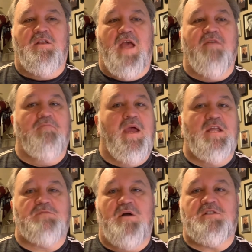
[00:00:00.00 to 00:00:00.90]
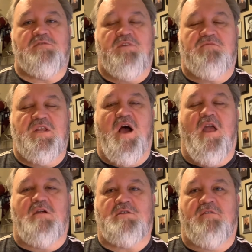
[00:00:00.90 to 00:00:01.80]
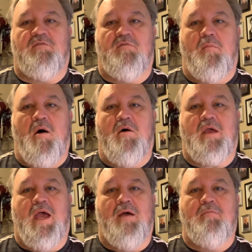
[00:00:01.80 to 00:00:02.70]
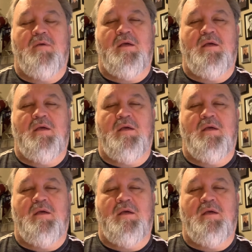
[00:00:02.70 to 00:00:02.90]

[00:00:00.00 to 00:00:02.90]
have made as much as $50 off of a ball cap.